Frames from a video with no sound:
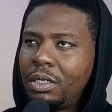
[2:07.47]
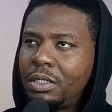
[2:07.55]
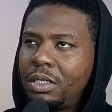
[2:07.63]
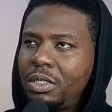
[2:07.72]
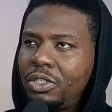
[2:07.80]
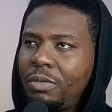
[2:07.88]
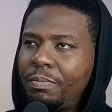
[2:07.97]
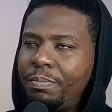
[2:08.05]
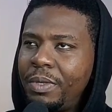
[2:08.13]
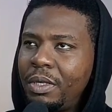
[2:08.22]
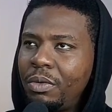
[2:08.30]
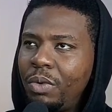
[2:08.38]
This should
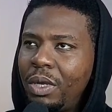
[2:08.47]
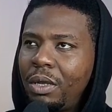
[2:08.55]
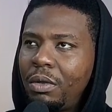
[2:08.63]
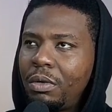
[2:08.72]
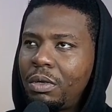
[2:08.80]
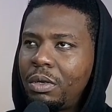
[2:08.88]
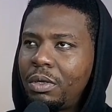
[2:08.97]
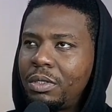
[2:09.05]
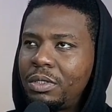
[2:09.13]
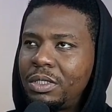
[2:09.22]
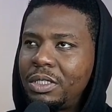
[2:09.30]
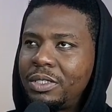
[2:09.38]
be... Well, oh God,
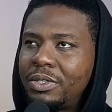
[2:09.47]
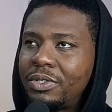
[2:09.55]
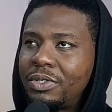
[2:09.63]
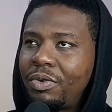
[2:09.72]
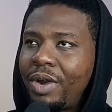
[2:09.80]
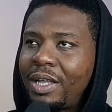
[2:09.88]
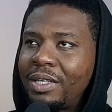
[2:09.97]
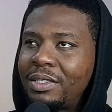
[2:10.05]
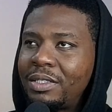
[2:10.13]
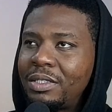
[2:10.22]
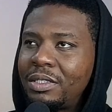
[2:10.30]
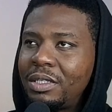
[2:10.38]
Jesus
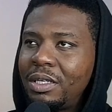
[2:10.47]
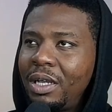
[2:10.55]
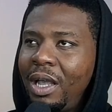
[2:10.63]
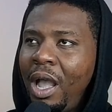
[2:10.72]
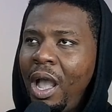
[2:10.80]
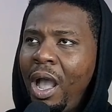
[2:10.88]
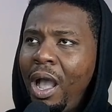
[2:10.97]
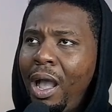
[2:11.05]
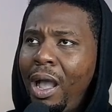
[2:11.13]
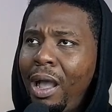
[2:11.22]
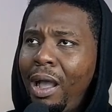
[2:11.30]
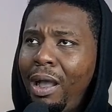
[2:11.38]
Christ.
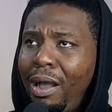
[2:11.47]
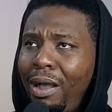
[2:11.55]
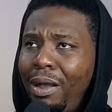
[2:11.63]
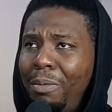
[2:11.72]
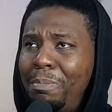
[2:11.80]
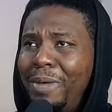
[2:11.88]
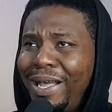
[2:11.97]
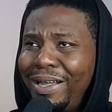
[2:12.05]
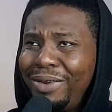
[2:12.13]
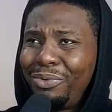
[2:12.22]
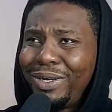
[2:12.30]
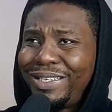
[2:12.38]
Oh,
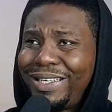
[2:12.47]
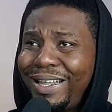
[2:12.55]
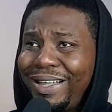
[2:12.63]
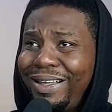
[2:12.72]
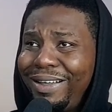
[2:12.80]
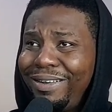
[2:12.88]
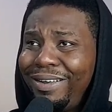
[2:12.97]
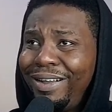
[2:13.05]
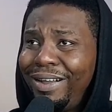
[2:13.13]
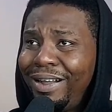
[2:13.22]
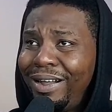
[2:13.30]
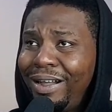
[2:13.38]
man, what the hell?
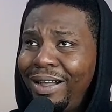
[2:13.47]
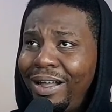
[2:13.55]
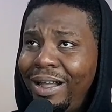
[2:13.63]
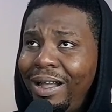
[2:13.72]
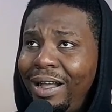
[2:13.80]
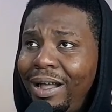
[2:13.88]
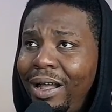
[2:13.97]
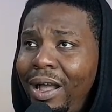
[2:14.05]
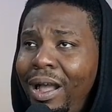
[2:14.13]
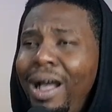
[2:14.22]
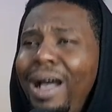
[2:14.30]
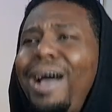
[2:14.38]

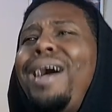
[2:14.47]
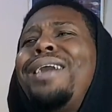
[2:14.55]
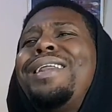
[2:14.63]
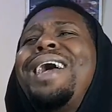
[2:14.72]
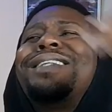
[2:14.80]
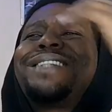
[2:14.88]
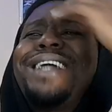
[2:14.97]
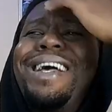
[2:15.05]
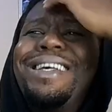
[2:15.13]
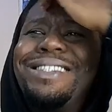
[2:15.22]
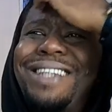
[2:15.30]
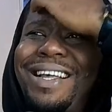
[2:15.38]
Oh, that is
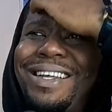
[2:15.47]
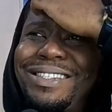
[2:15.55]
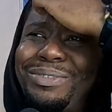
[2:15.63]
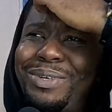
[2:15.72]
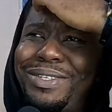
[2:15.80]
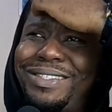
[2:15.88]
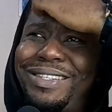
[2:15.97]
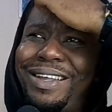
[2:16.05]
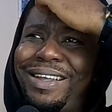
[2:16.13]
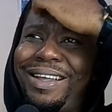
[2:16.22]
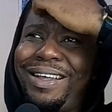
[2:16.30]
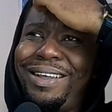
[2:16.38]
Kansas. What
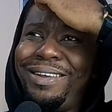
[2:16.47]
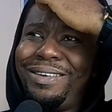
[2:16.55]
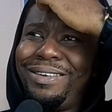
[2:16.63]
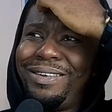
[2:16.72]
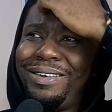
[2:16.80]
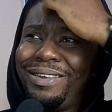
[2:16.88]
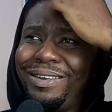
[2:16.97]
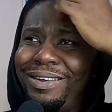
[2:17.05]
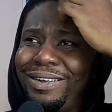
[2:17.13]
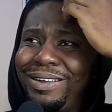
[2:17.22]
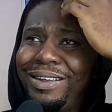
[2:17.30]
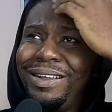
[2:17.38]
the
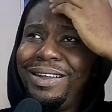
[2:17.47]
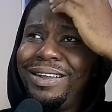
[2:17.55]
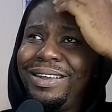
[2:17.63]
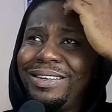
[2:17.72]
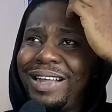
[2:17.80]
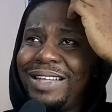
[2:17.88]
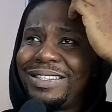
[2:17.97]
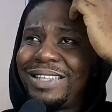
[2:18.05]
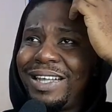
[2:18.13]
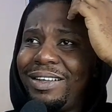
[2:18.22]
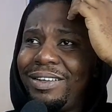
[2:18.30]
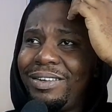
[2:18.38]
hell?
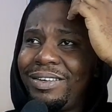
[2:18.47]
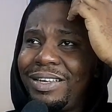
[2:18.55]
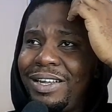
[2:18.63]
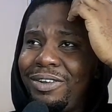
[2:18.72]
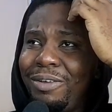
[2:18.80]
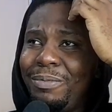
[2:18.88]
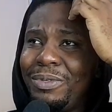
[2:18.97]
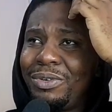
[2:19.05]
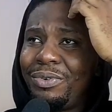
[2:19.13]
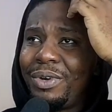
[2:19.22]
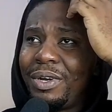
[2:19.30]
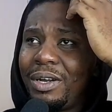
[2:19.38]
Click on
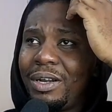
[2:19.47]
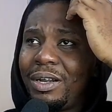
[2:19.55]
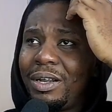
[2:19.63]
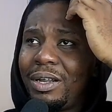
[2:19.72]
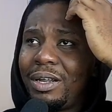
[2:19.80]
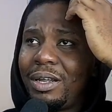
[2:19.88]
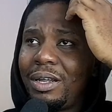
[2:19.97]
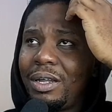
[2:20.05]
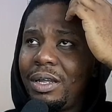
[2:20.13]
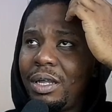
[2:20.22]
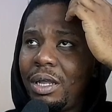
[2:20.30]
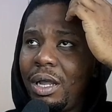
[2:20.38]
Missouri.
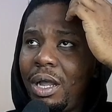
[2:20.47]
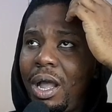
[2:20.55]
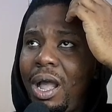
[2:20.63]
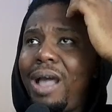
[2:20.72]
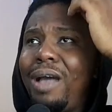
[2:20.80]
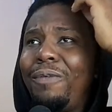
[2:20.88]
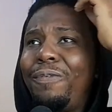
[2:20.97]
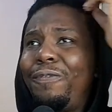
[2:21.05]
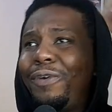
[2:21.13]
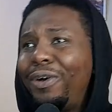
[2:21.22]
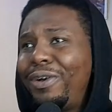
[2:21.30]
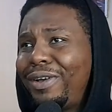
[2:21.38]
Oh,
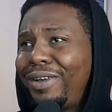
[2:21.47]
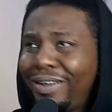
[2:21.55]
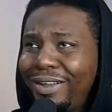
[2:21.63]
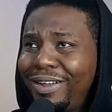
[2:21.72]
fuck.